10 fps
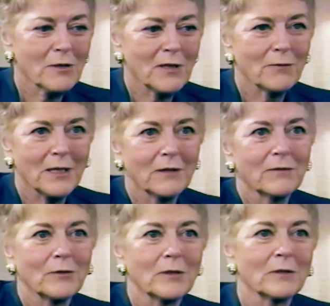So I ran
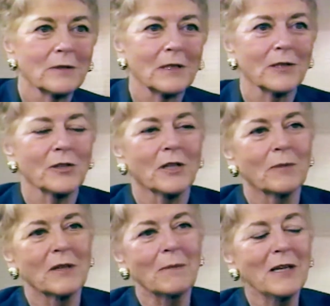for a
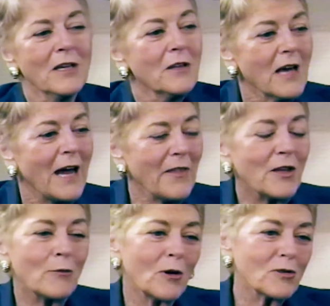job. I mean, I
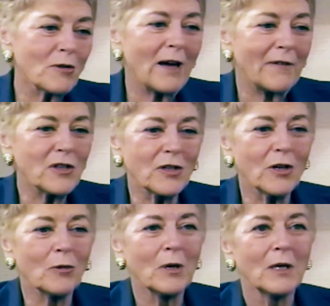think you also have to
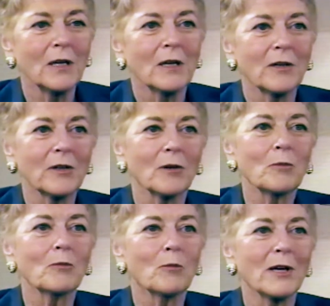know, you
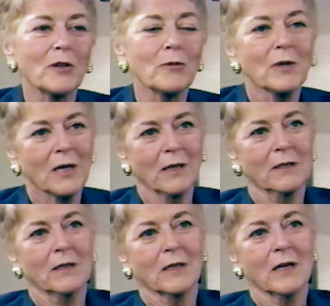know, what you can
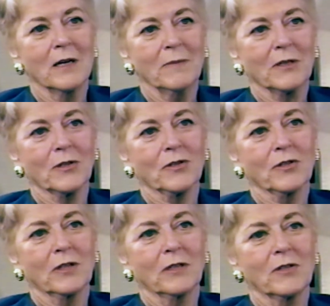
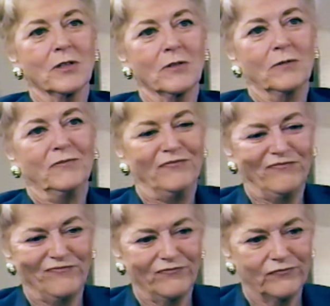accomplish, and so
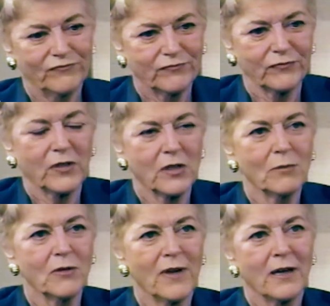you
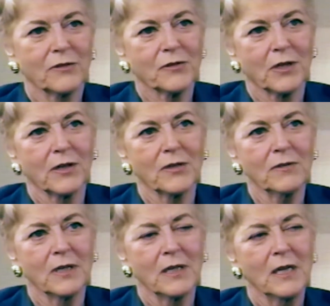move out and try to
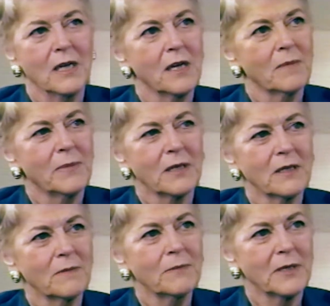do it. But
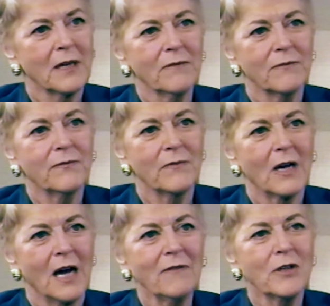but I've
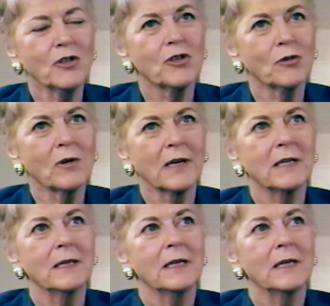I've enjoyed.